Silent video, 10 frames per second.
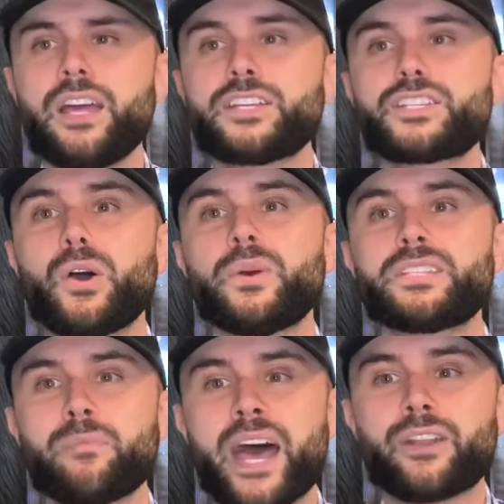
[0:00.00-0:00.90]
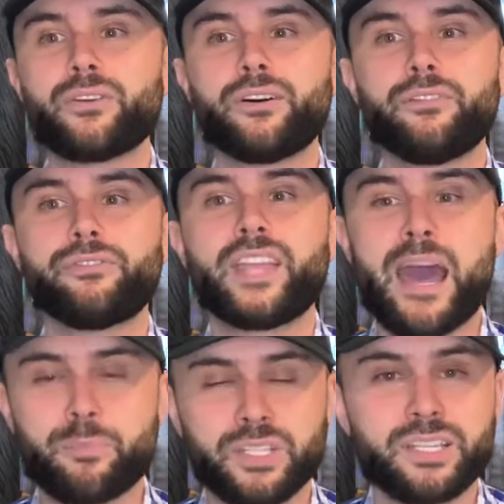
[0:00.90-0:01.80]
So it's a matter of
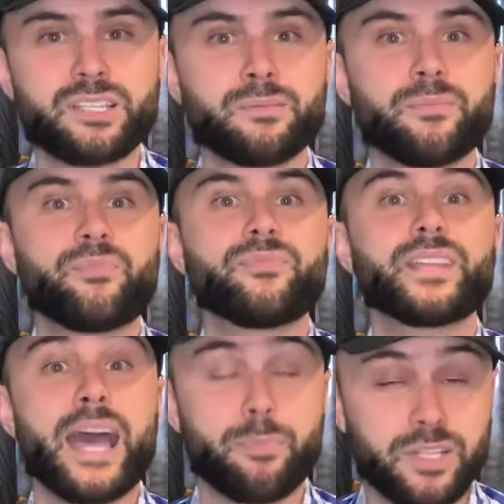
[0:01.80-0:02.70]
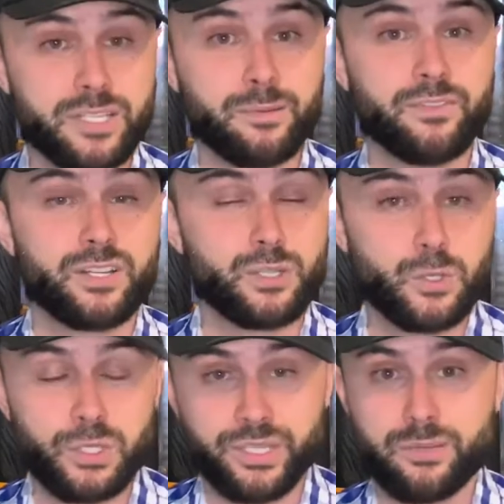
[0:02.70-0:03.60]
capitalism versus
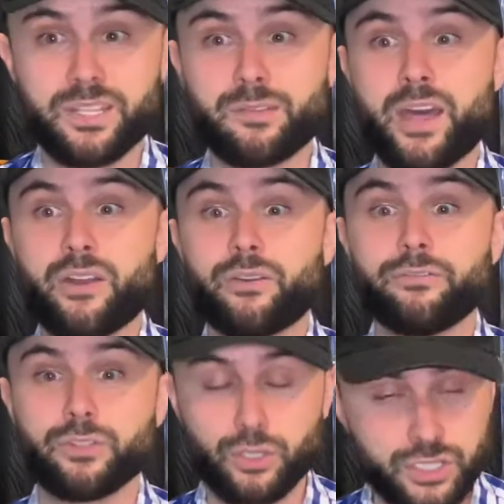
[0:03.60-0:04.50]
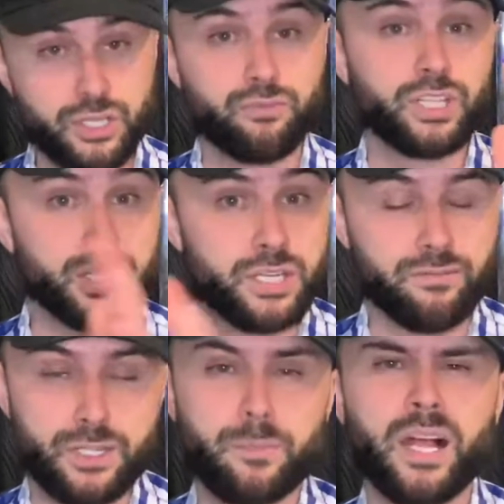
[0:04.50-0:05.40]
socialism. It's a matter of religion
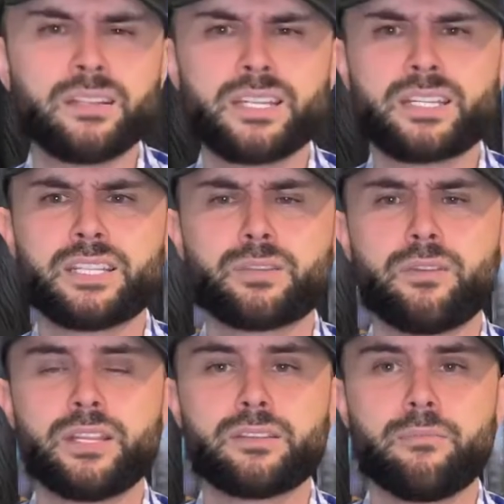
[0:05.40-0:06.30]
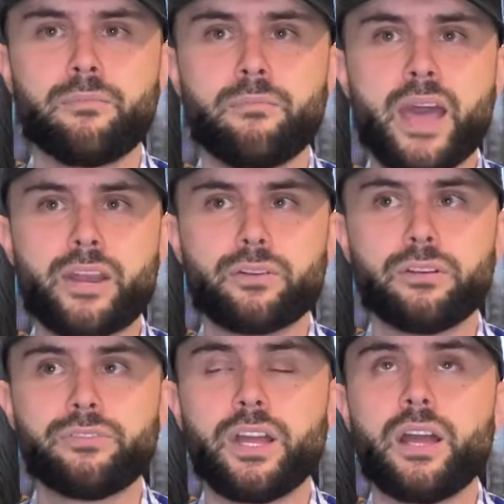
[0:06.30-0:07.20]
versus politics. It's a matter of